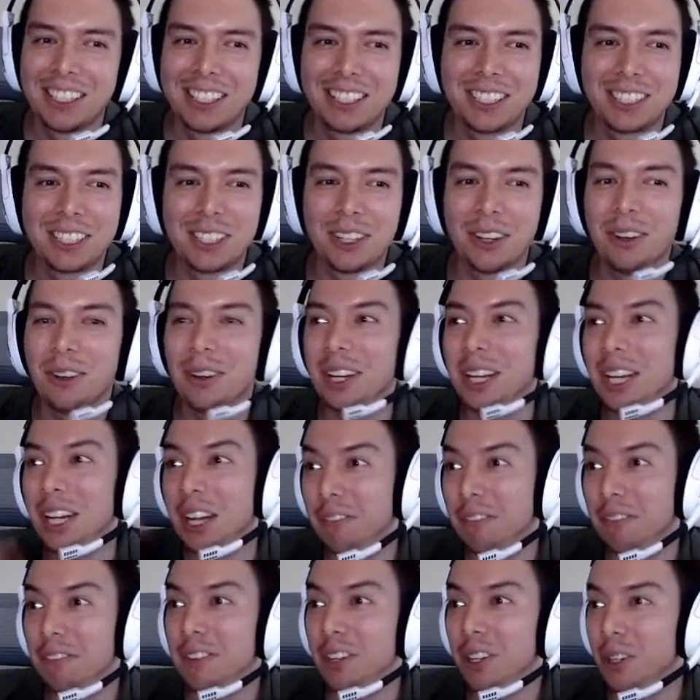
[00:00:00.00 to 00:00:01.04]
So if
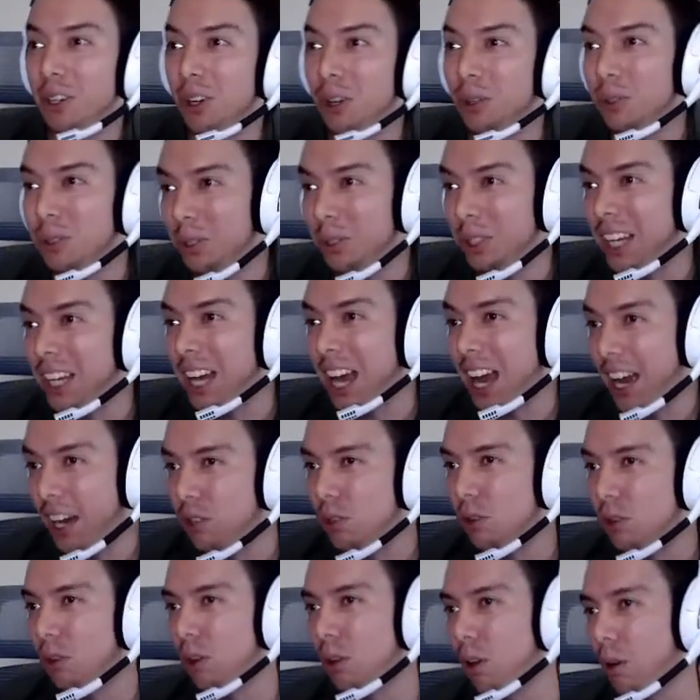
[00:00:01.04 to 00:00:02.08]
you go to the actual
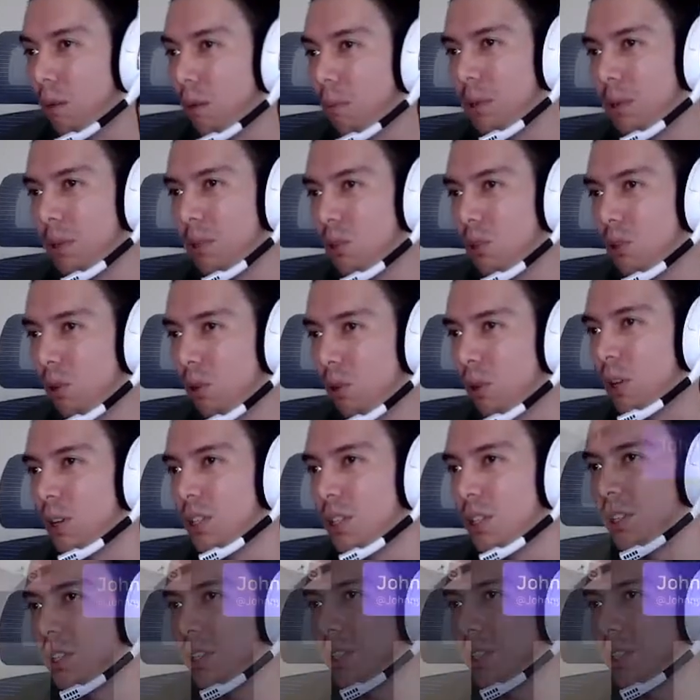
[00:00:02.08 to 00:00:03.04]
open source,